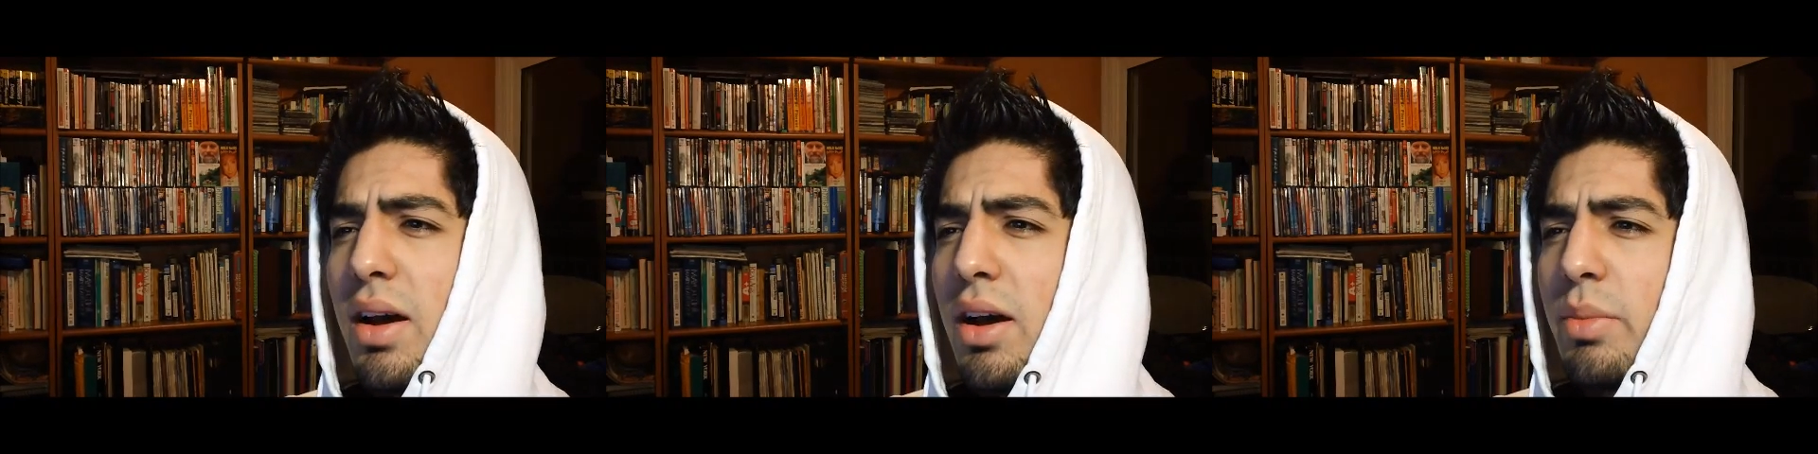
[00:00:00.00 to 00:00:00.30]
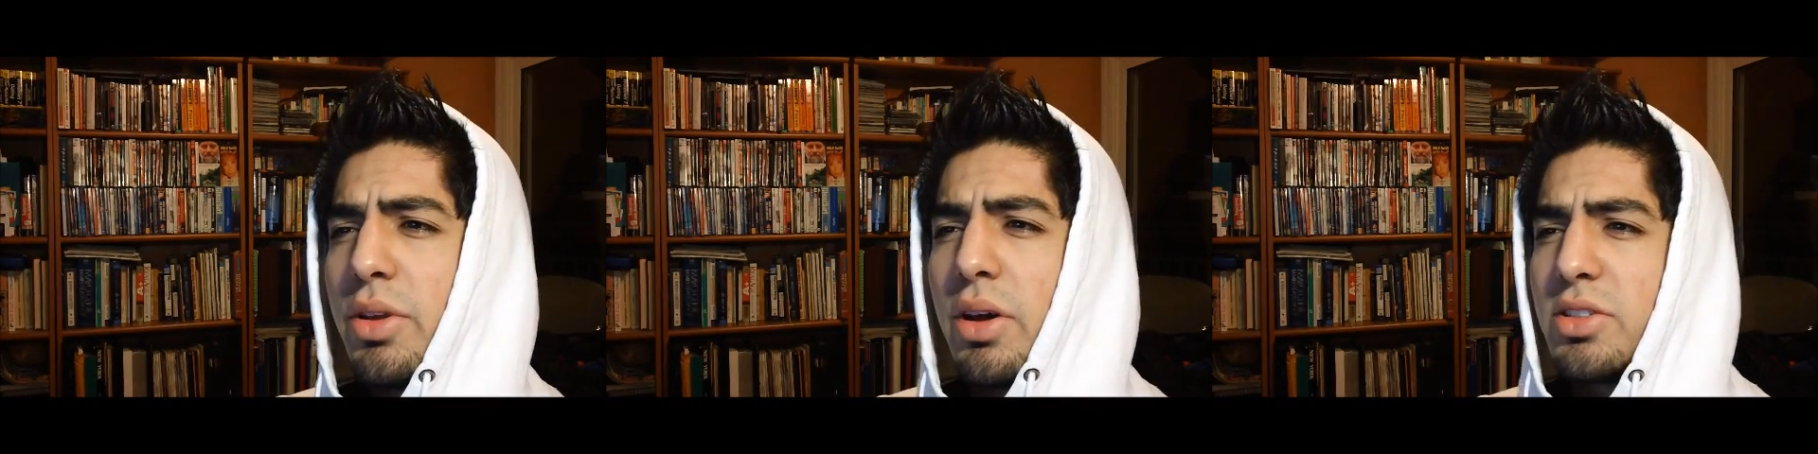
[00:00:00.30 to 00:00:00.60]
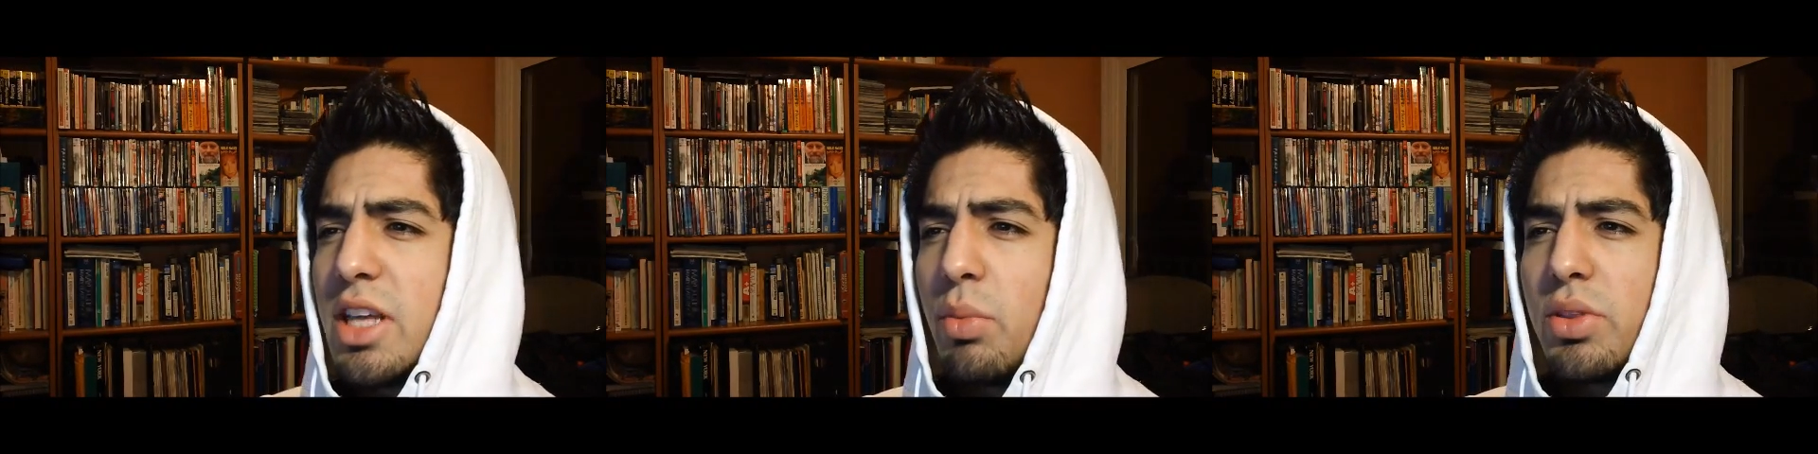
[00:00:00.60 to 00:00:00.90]
You know,
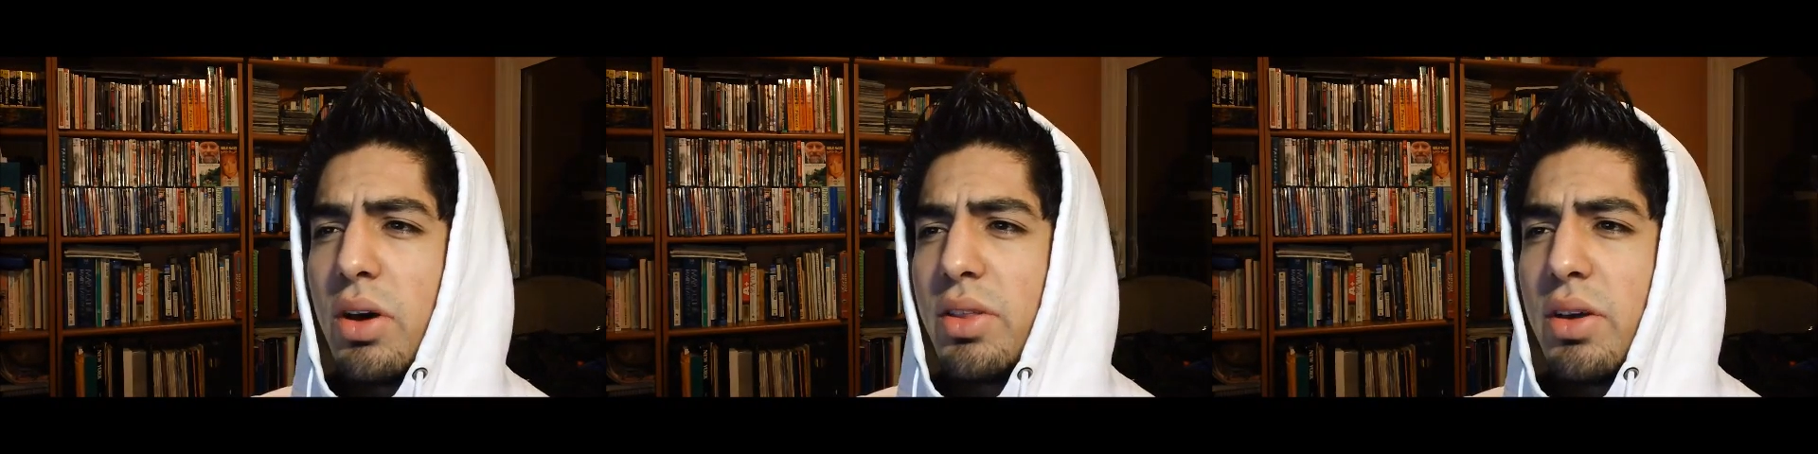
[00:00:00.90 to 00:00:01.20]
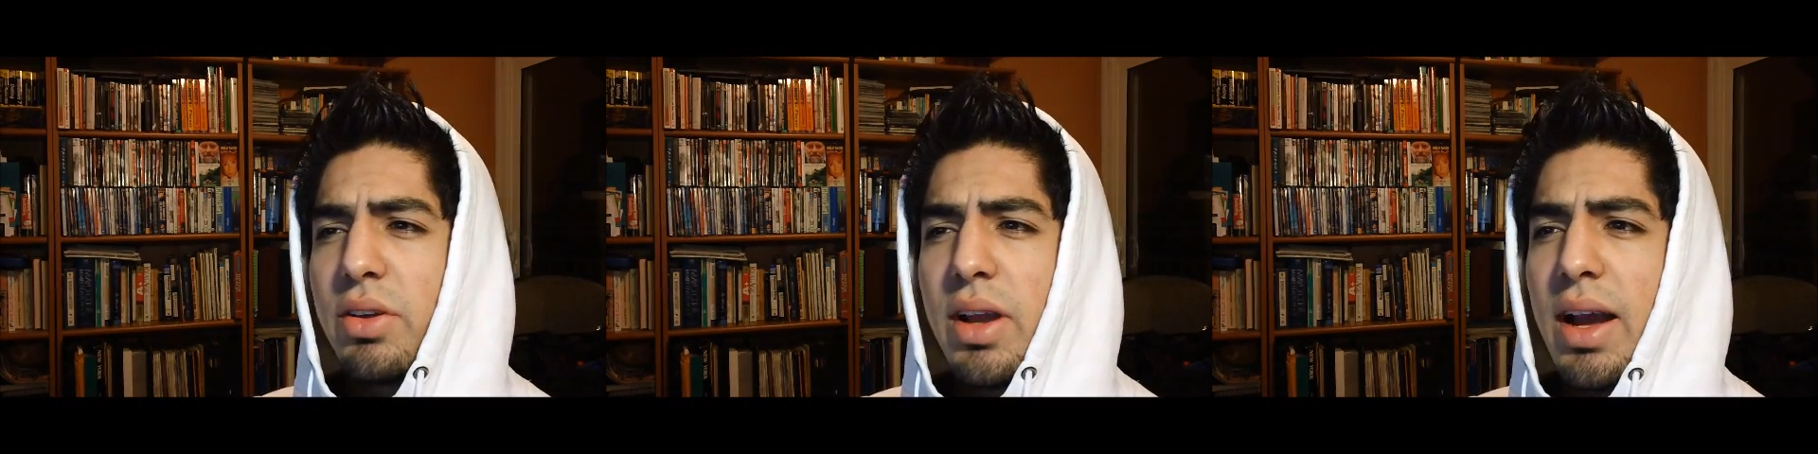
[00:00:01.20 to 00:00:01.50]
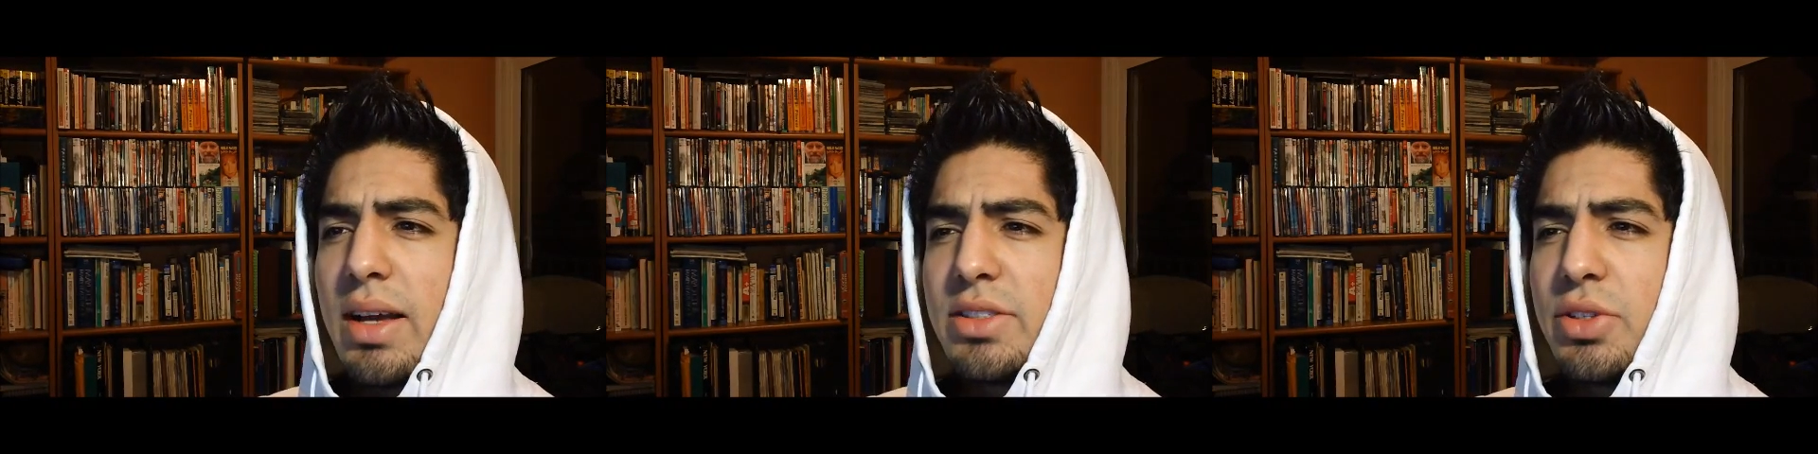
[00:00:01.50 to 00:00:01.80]
same with all the other
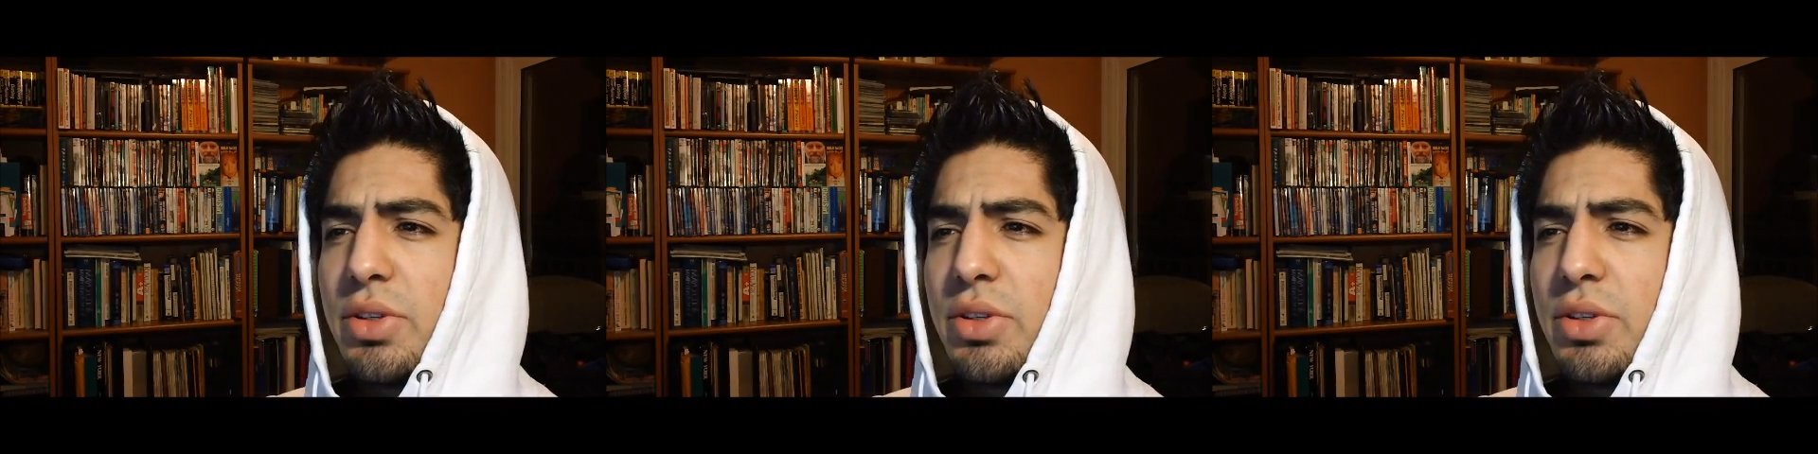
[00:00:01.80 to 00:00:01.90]
guys.